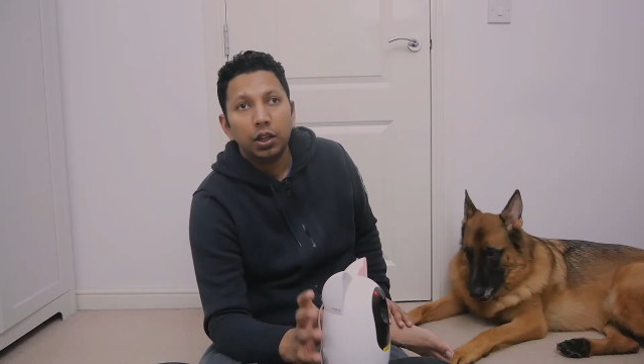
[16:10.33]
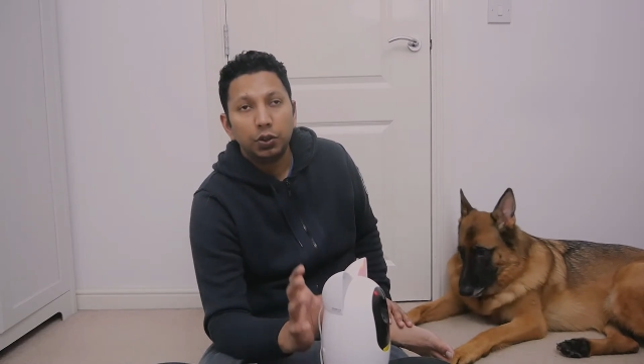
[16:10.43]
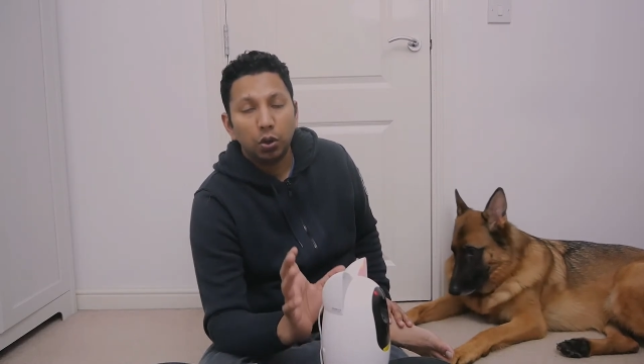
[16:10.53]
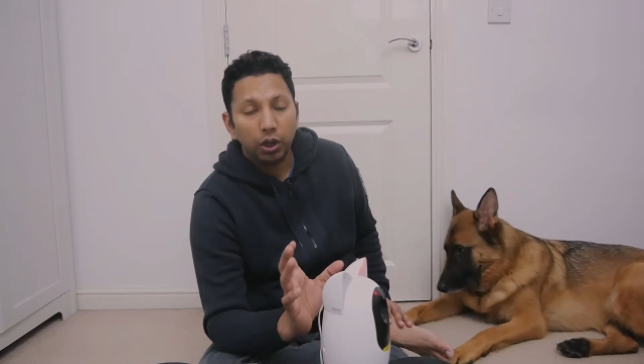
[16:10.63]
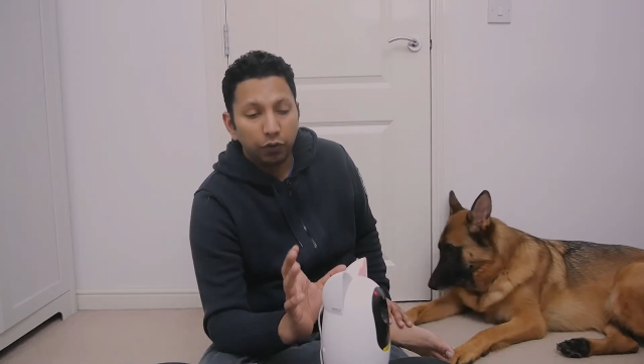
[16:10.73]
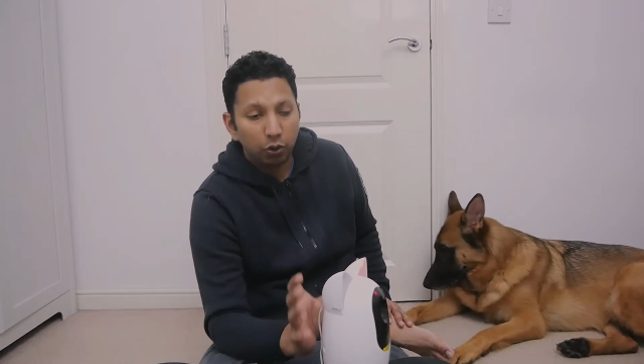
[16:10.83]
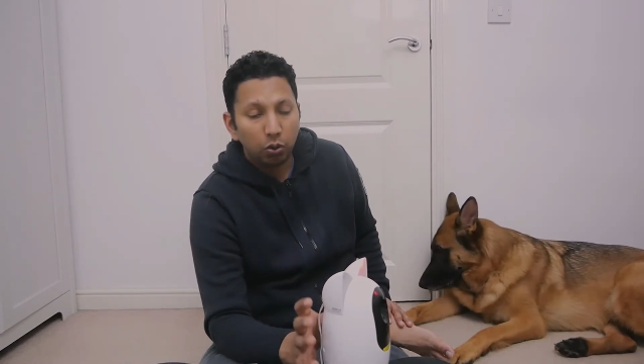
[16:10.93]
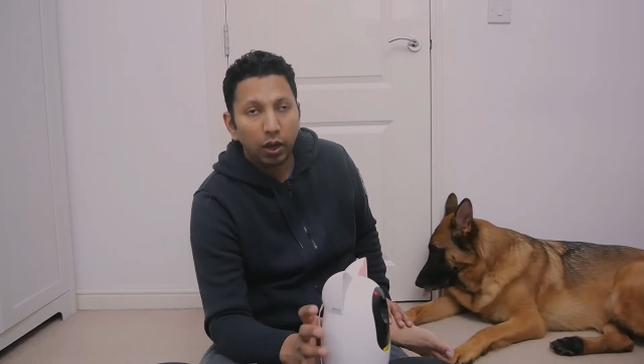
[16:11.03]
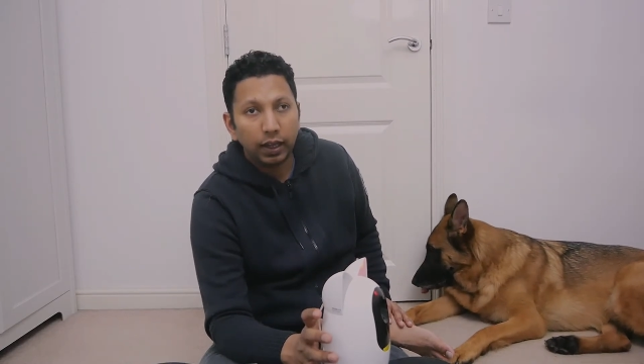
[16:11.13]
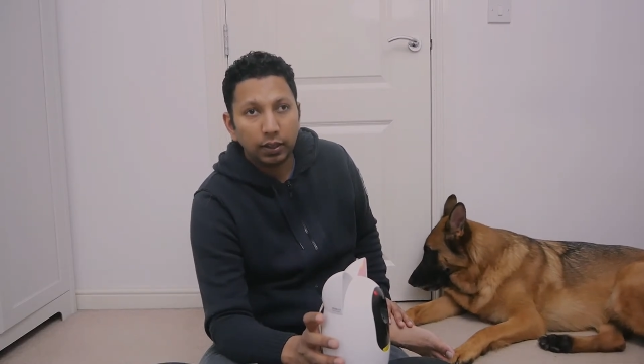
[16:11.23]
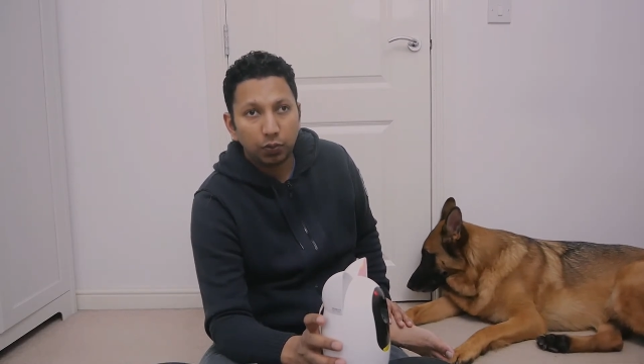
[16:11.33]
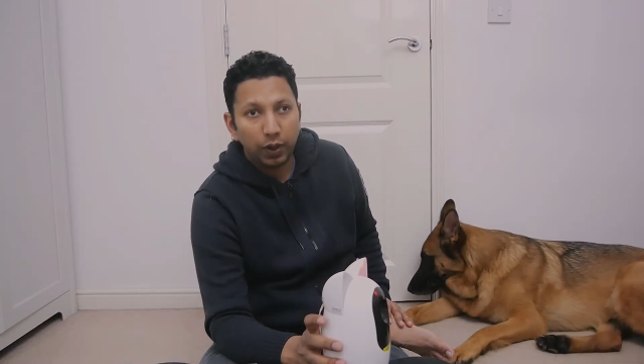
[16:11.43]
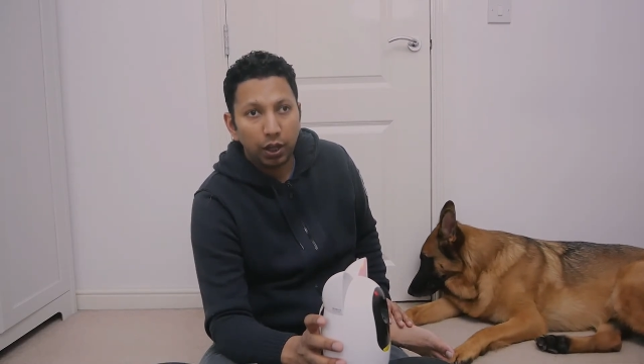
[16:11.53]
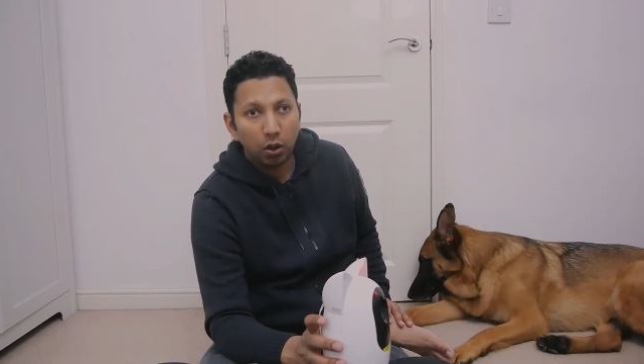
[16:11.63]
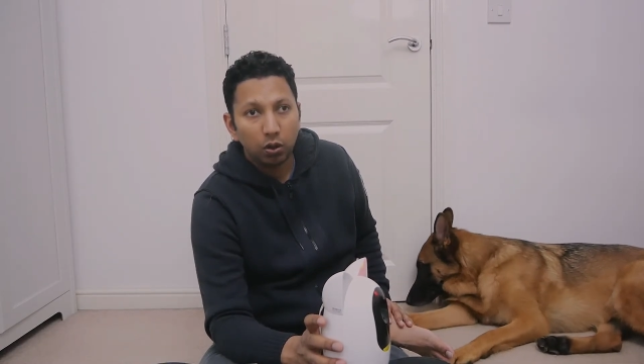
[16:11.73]
So if you do like this
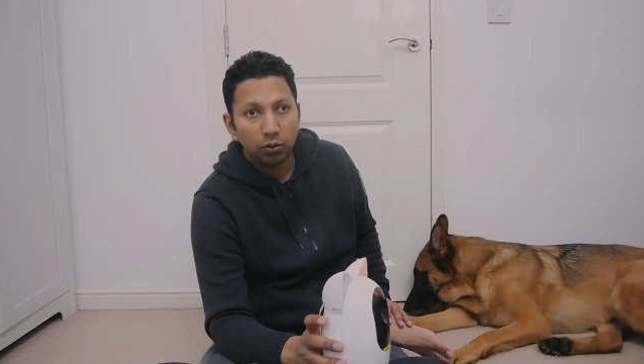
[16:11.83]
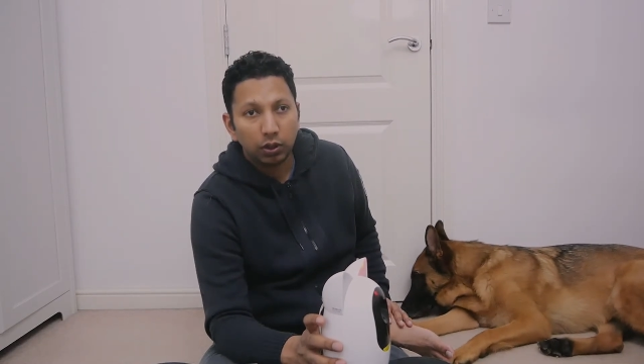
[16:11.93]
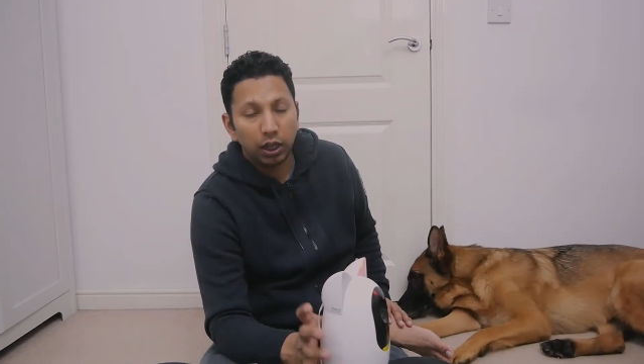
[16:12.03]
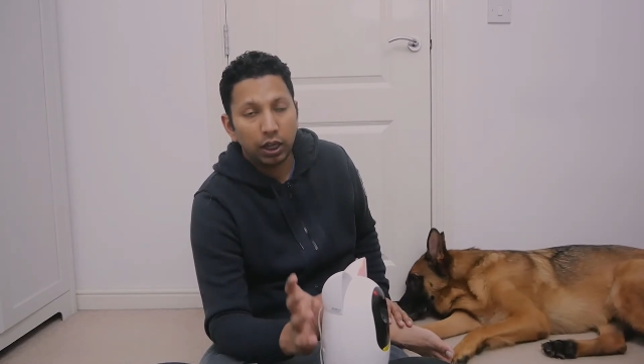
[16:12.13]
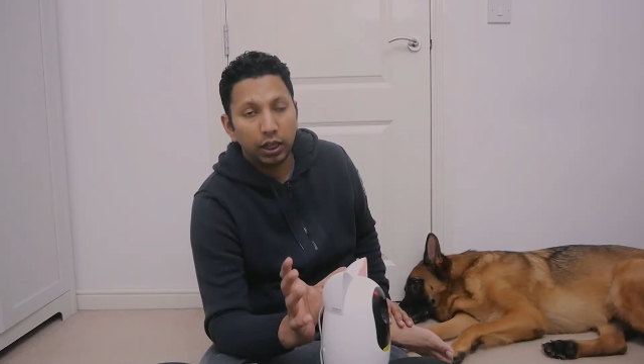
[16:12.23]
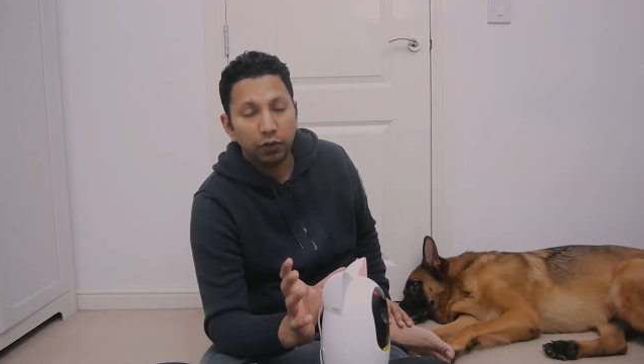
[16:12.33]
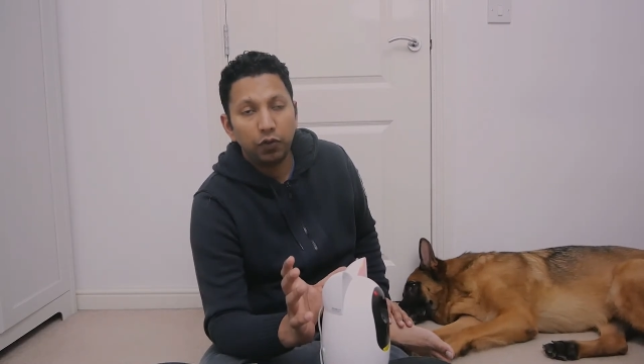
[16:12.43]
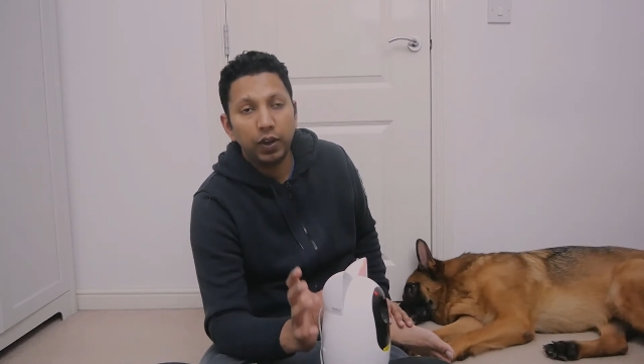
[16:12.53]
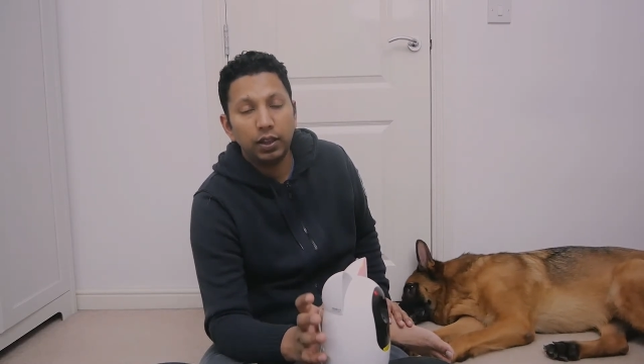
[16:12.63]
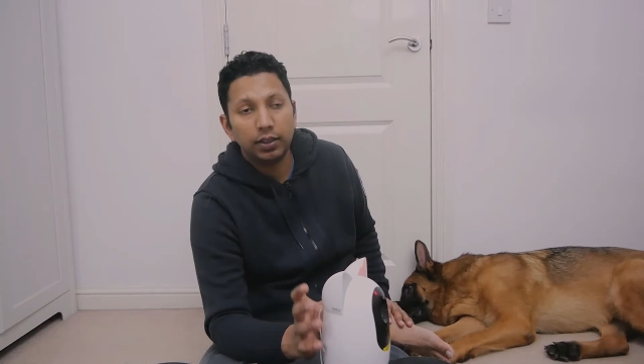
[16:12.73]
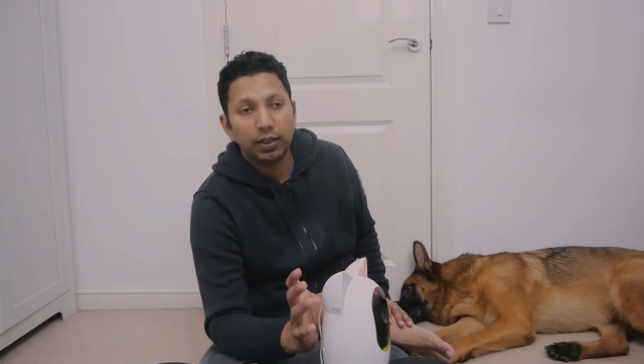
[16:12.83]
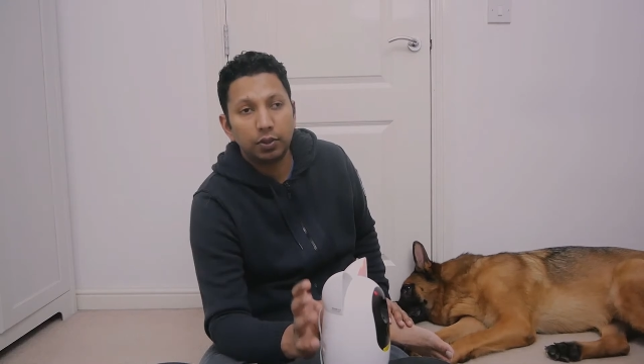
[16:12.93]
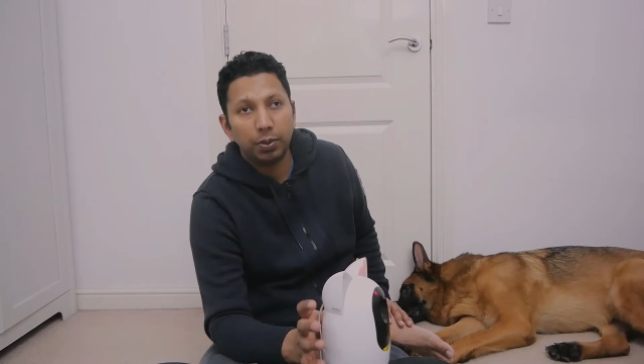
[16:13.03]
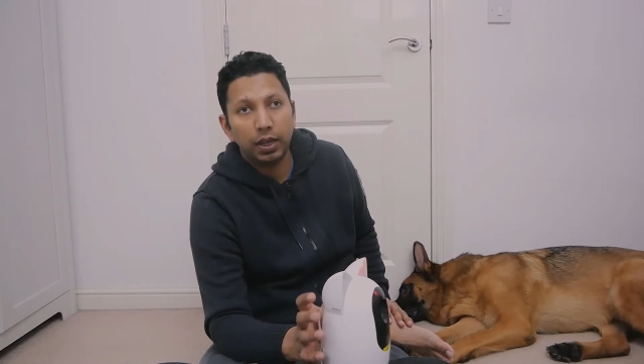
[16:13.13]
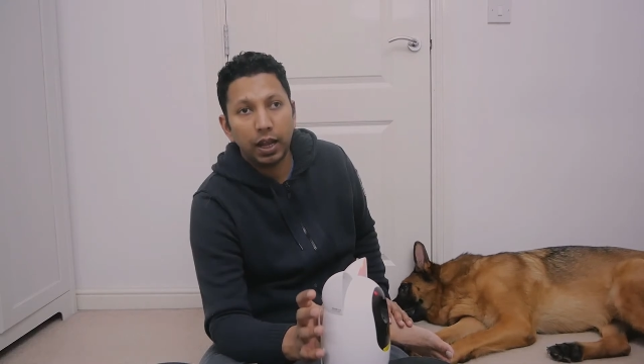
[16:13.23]
video, if you feel this
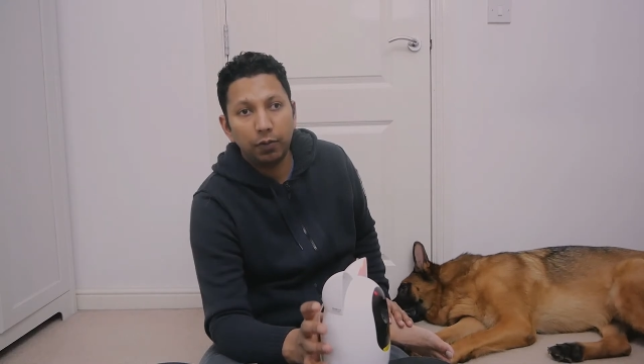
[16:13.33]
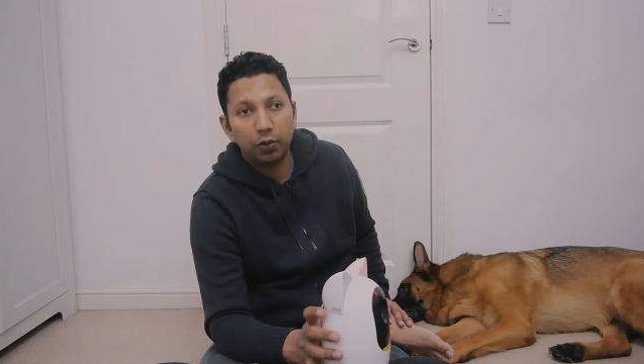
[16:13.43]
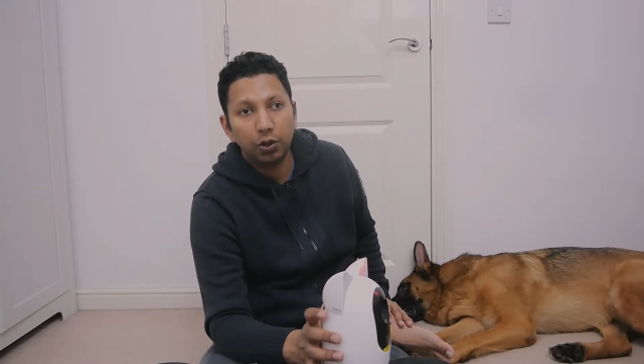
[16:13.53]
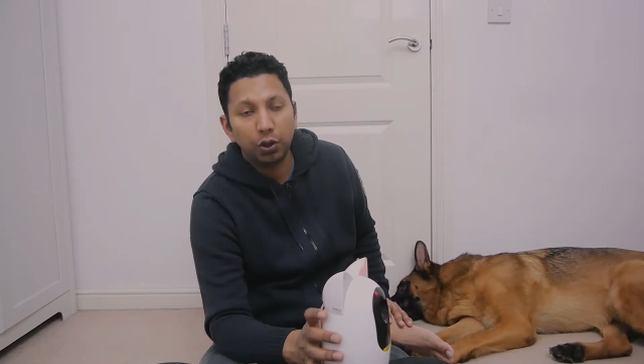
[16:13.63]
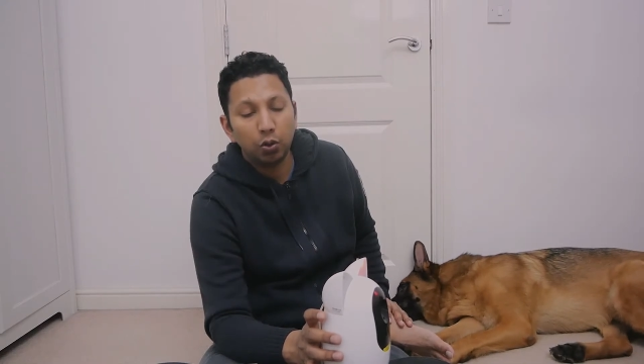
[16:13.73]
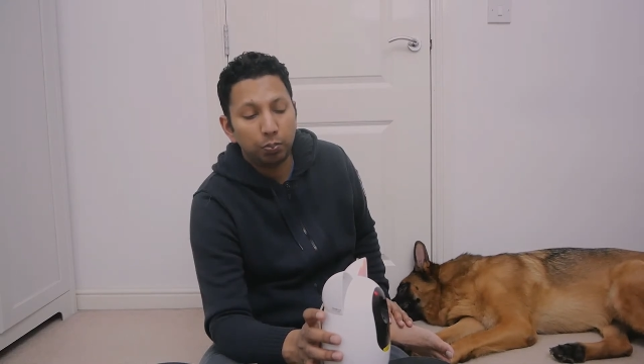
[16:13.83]
has been helpful to you,